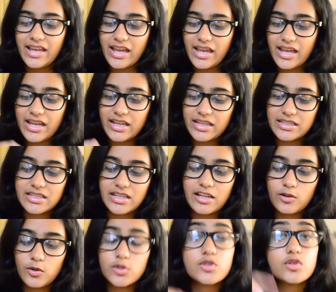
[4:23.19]
And
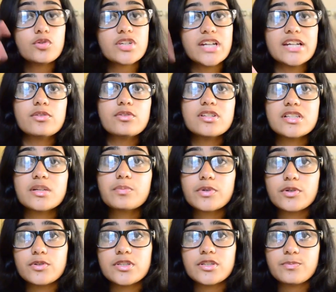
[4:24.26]
I'll also try to insert
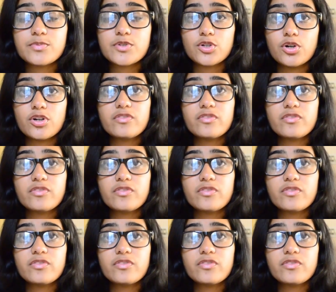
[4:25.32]
close-up shot